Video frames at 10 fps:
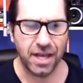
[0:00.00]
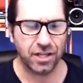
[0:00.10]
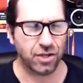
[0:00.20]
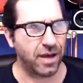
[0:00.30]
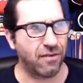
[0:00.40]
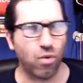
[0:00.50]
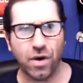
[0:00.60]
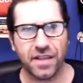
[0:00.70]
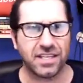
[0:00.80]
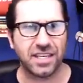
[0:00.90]
So
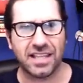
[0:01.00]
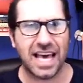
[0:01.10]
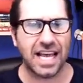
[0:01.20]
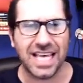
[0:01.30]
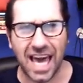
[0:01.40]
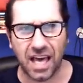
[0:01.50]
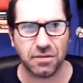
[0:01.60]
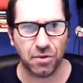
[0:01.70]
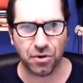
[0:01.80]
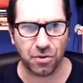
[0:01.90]
everyone that's in that
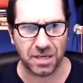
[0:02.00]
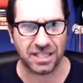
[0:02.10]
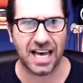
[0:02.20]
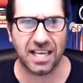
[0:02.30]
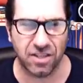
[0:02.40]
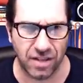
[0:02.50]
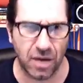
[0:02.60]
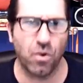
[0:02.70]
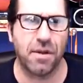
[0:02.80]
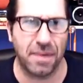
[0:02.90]
engagement group decides that
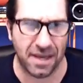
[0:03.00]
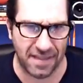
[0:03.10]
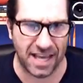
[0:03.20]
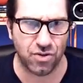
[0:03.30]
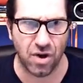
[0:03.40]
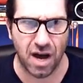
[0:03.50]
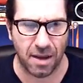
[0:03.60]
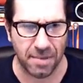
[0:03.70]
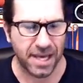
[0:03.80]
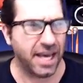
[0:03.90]
they want to be in that drop.